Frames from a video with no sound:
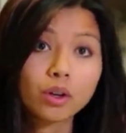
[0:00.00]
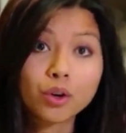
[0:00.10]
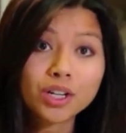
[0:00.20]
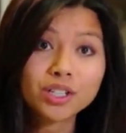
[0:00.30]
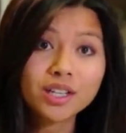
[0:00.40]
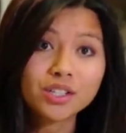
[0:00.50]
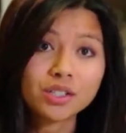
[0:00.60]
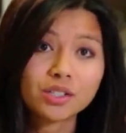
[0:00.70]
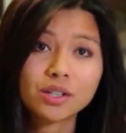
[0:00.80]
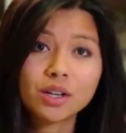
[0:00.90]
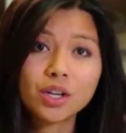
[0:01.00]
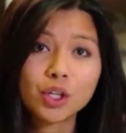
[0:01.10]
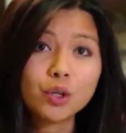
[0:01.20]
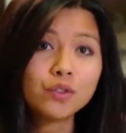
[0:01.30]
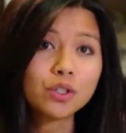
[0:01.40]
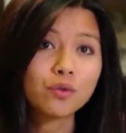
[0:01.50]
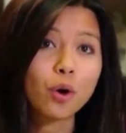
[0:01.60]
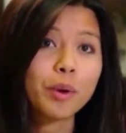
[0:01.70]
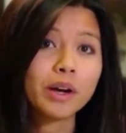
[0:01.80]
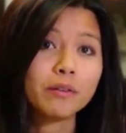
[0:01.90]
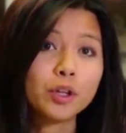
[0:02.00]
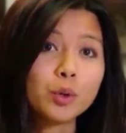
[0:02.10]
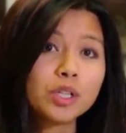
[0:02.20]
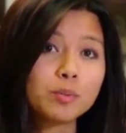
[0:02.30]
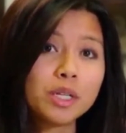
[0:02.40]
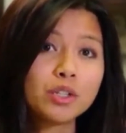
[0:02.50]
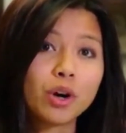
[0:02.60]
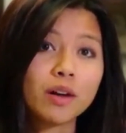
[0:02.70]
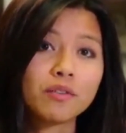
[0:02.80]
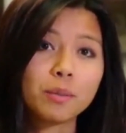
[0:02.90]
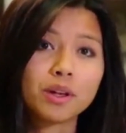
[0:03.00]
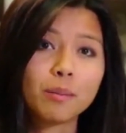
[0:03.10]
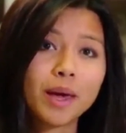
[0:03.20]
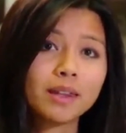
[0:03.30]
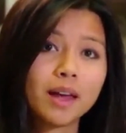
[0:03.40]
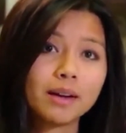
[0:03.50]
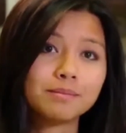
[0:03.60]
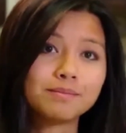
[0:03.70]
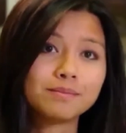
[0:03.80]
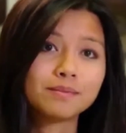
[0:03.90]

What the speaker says: Congratulations! You've just formatted a USB drive from the command line.